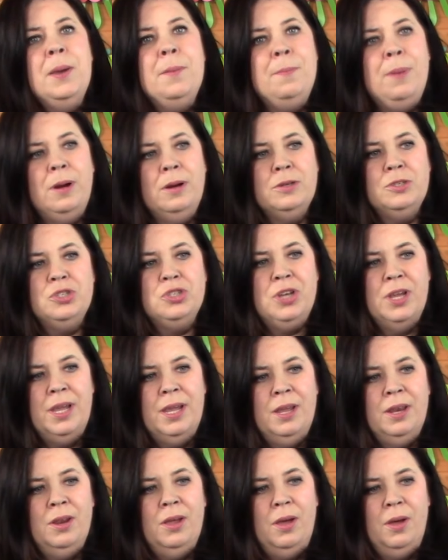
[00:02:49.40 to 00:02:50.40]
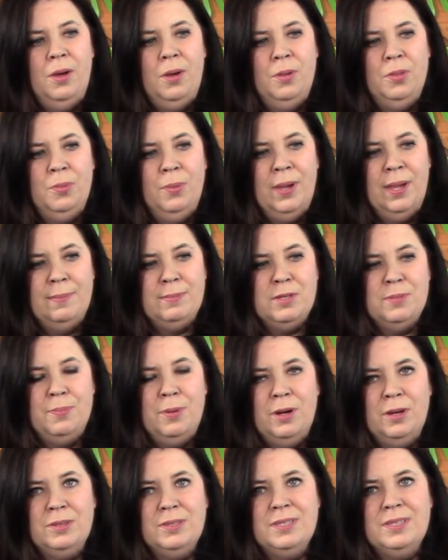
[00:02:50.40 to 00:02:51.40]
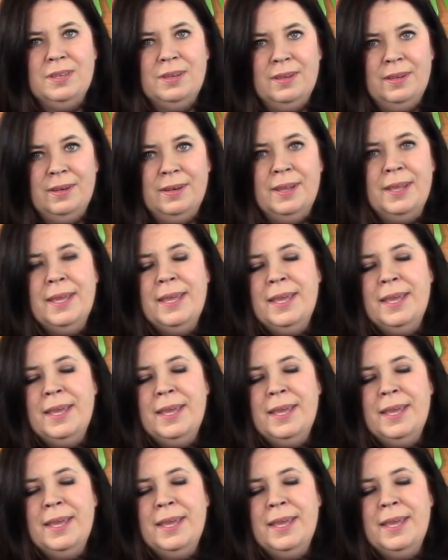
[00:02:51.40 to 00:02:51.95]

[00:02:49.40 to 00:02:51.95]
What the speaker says: part shade all the way up to part sun.